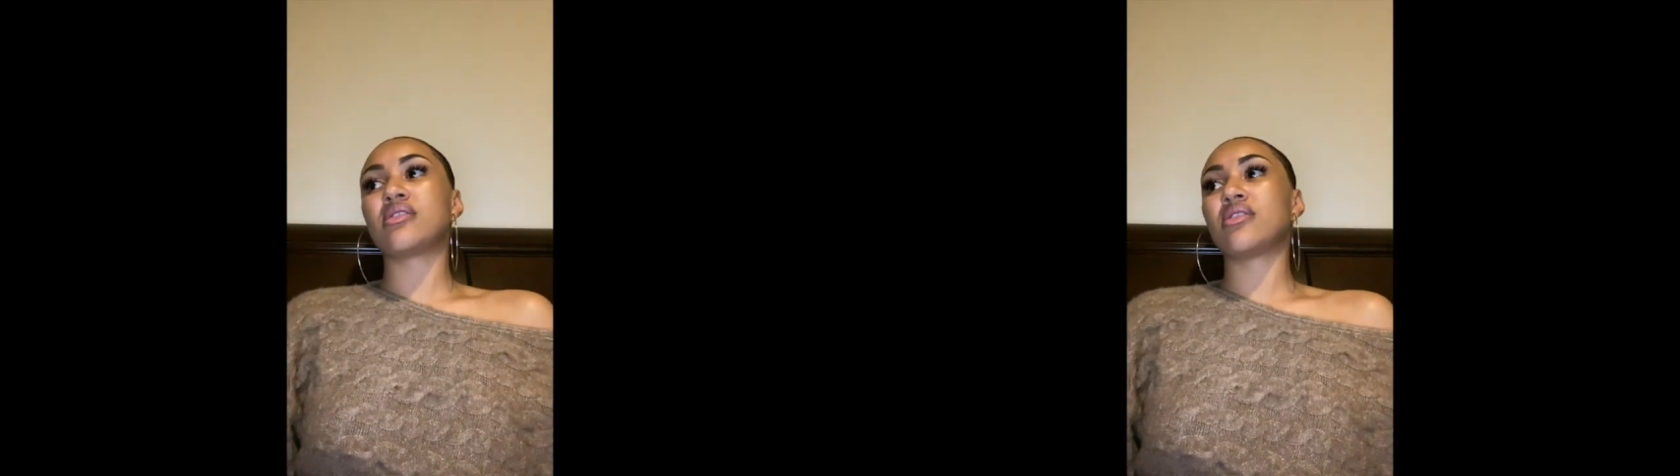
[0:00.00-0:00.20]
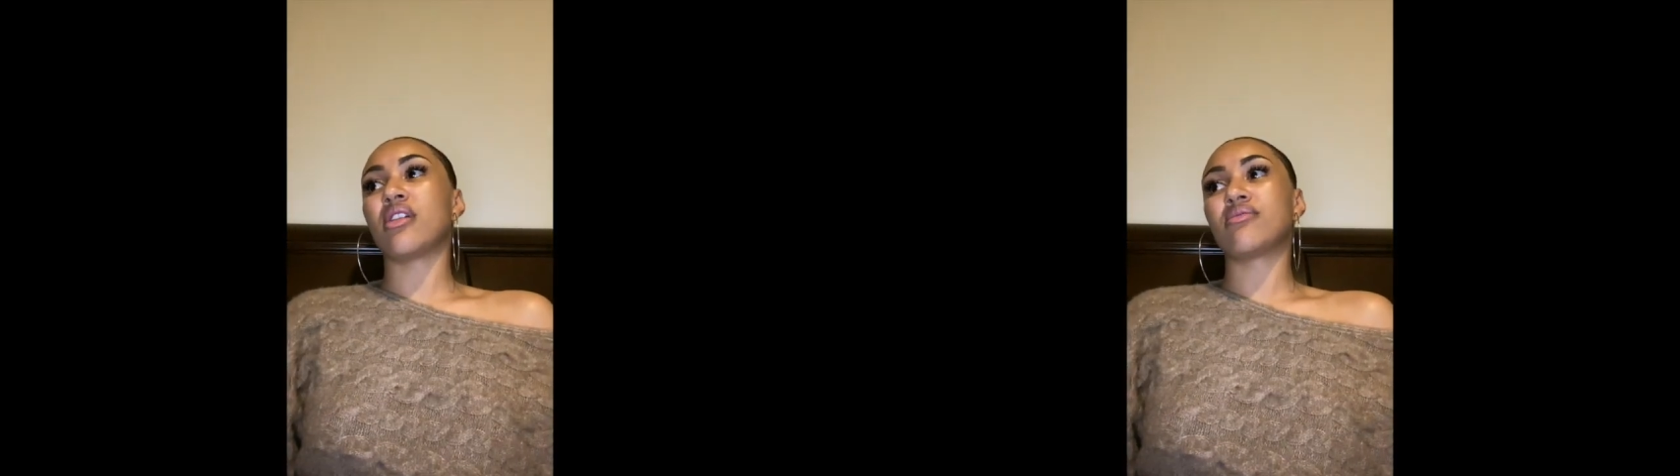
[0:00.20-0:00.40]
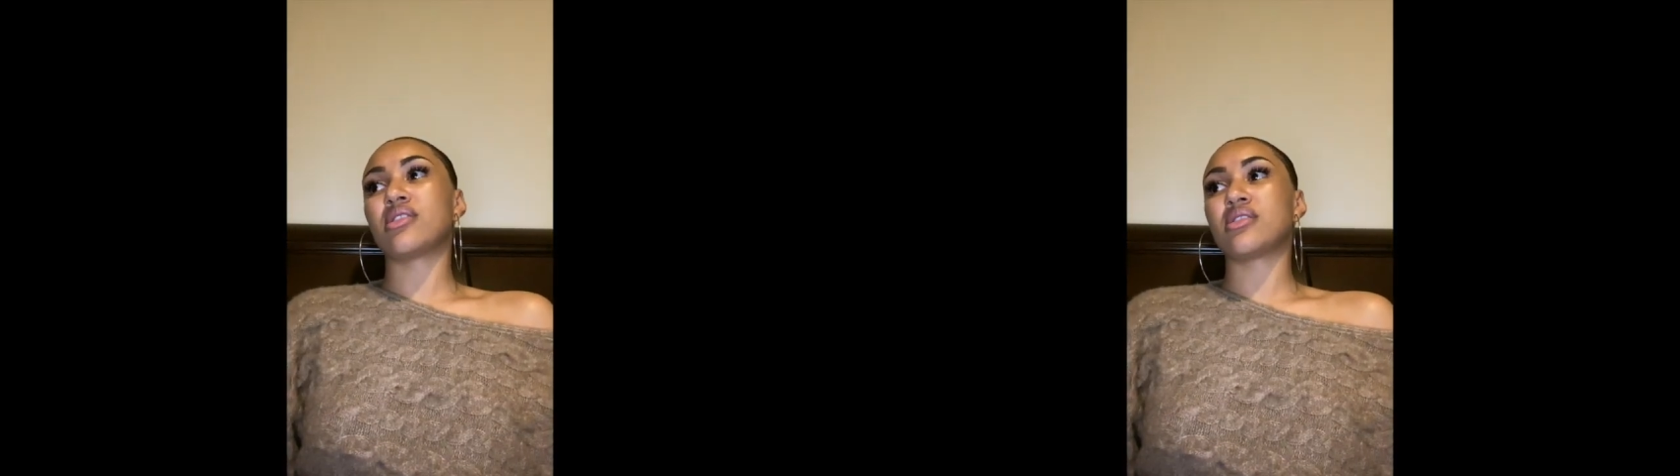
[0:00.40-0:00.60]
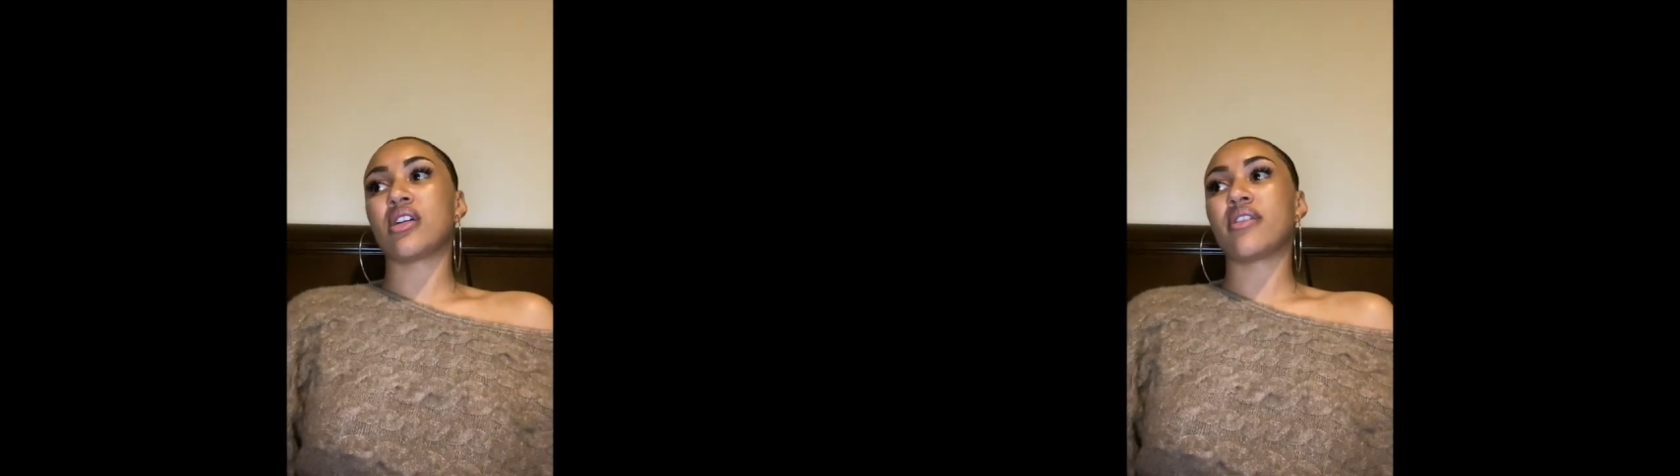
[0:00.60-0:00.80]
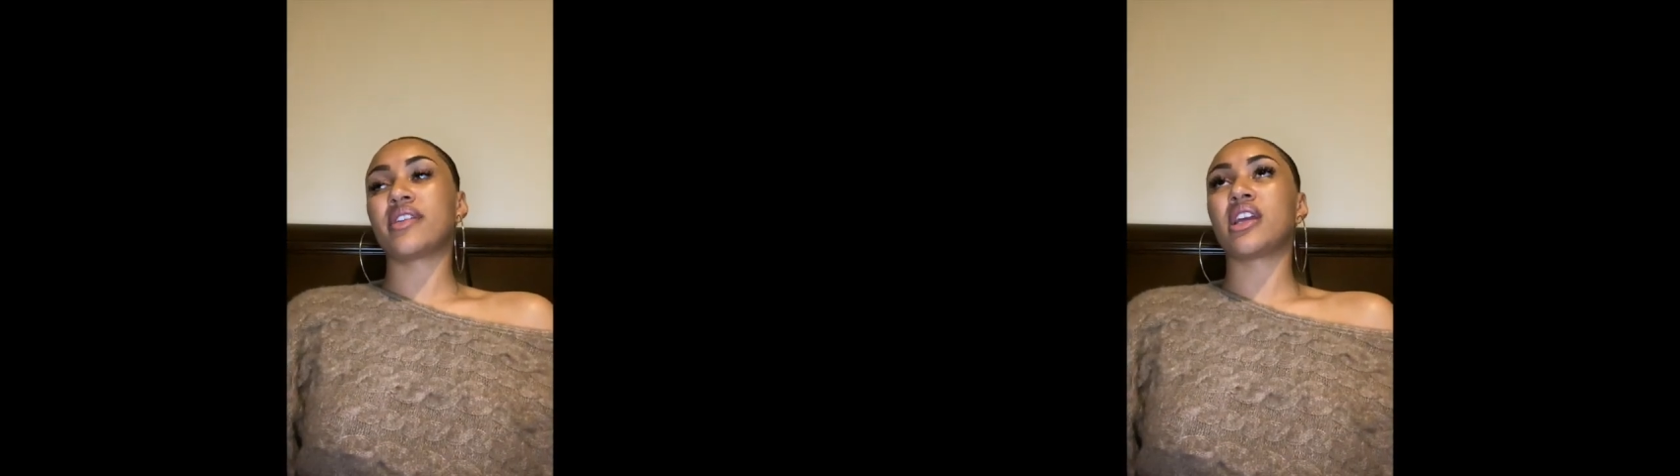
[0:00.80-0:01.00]
don't
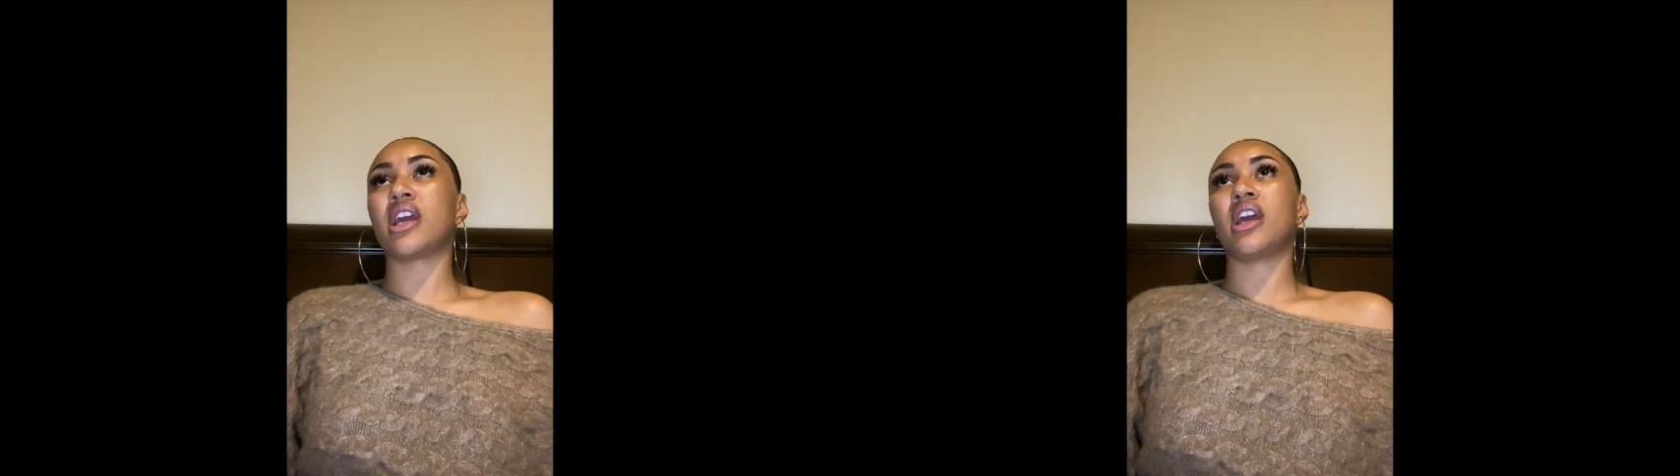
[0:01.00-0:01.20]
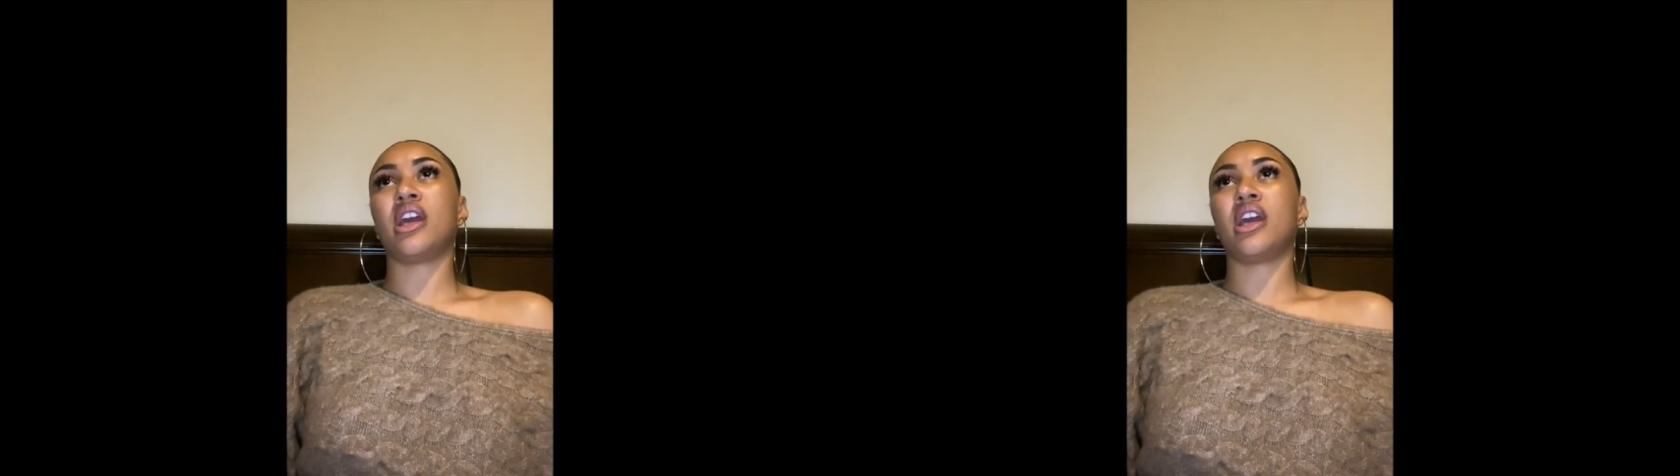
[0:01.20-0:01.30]
deserve to get